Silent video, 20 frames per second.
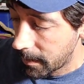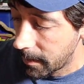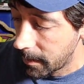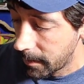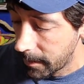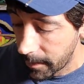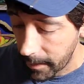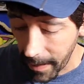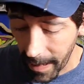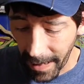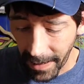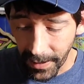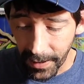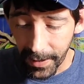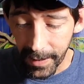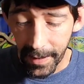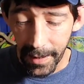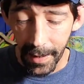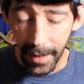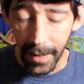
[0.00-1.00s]

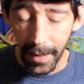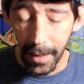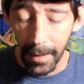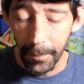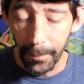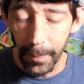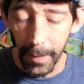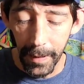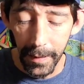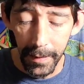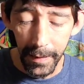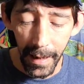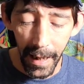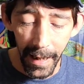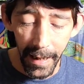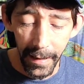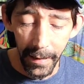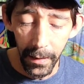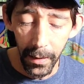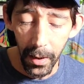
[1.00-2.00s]
Next up is
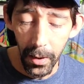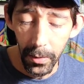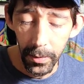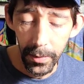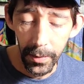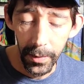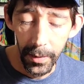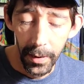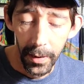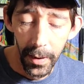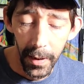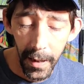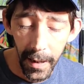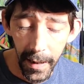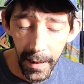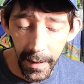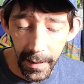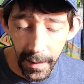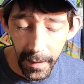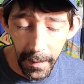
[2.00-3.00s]
a
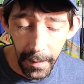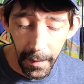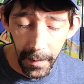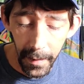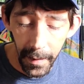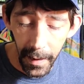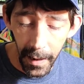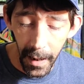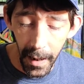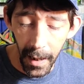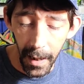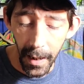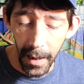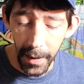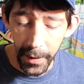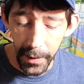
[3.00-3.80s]
Lunker Hunt